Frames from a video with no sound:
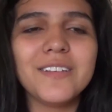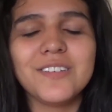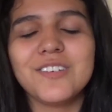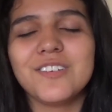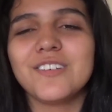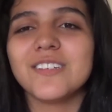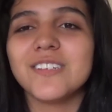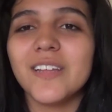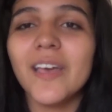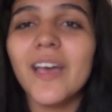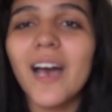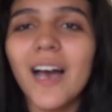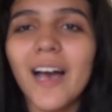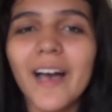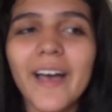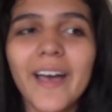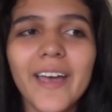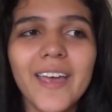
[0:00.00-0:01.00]
just to say
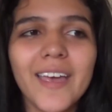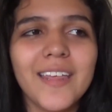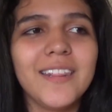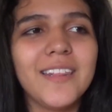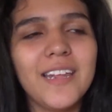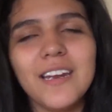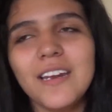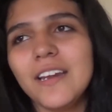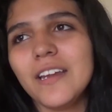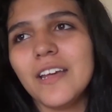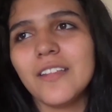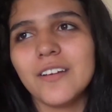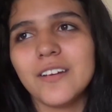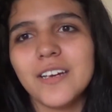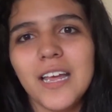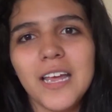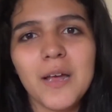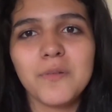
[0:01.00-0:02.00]
hi, and then the
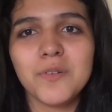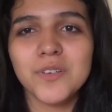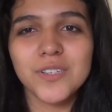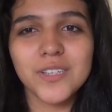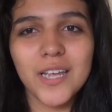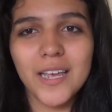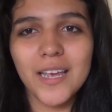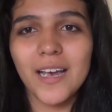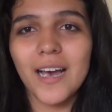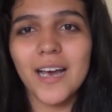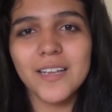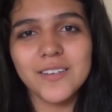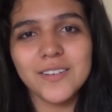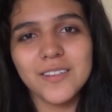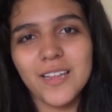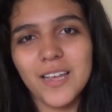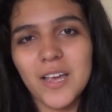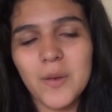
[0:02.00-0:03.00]
other day I'm just saying hi
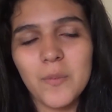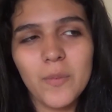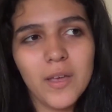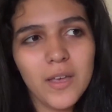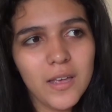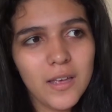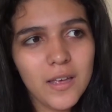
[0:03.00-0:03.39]
to them.